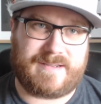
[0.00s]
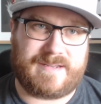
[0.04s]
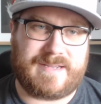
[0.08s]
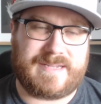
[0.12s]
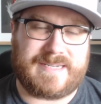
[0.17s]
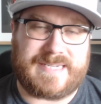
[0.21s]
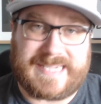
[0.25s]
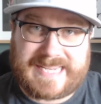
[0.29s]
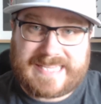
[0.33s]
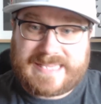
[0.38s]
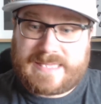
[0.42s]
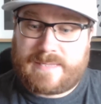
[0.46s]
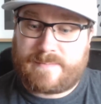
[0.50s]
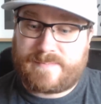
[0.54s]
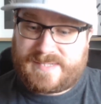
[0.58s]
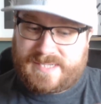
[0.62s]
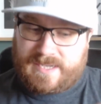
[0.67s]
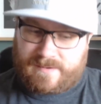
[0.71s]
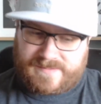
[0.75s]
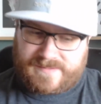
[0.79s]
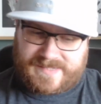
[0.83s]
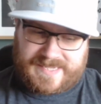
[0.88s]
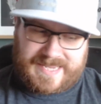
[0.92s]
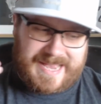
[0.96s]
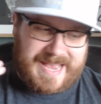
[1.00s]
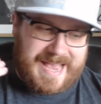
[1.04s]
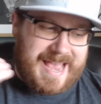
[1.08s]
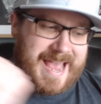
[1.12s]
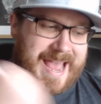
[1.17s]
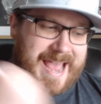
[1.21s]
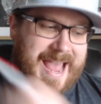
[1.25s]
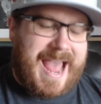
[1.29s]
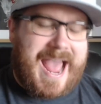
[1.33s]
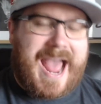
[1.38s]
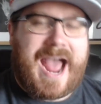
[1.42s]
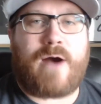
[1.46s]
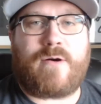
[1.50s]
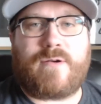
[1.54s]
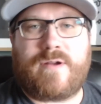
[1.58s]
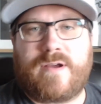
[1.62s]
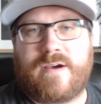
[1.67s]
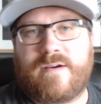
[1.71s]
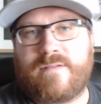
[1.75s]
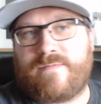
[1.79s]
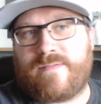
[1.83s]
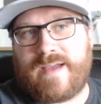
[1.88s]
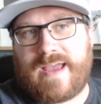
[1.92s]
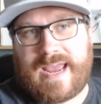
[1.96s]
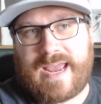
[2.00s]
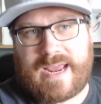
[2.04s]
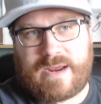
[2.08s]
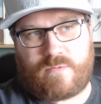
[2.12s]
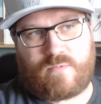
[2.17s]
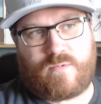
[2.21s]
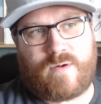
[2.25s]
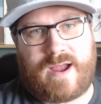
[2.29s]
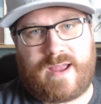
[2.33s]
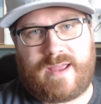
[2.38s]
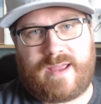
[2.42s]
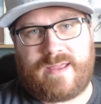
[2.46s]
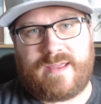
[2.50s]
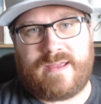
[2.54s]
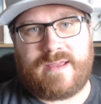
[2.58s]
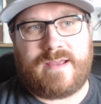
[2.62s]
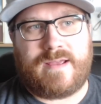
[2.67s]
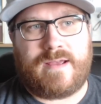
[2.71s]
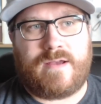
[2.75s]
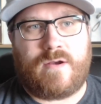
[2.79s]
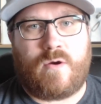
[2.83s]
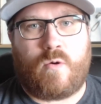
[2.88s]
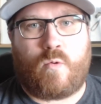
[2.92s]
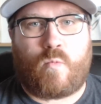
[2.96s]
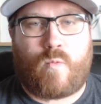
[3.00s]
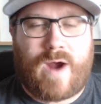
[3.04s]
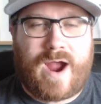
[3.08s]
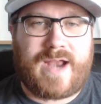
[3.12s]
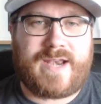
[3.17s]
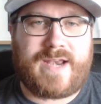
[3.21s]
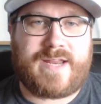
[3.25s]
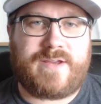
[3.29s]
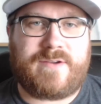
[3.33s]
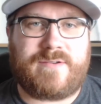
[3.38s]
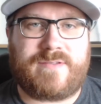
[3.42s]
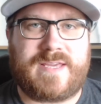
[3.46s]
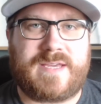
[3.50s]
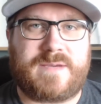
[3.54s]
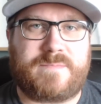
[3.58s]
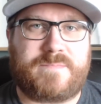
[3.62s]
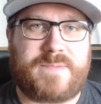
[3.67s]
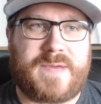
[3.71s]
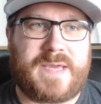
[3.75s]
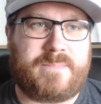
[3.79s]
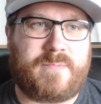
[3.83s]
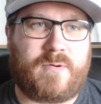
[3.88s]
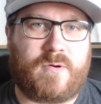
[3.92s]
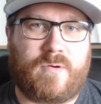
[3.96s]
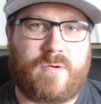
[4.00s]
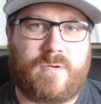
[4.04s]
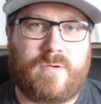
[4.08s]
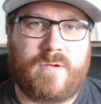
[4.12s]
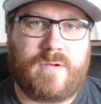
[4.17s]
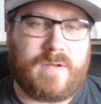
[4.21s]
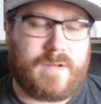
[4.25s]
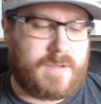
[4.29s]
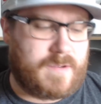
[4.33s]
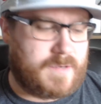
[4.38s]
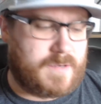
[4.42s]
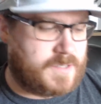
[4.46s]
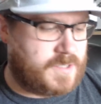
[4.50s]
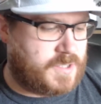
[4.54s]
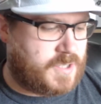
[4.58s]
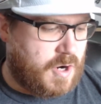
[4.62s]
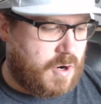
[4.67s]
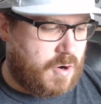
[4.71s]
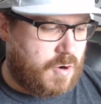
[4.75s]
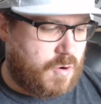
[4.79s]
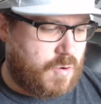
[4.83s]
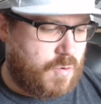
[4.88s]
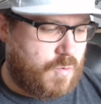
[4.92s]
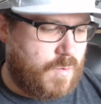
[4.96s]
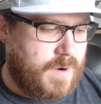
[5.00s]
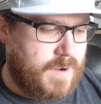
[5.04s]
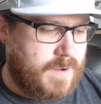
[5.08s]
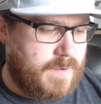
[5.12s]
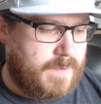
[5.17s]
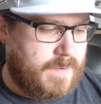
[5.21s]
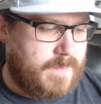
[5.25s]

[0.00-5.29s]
to get themselves out of a rut. Why do you think people go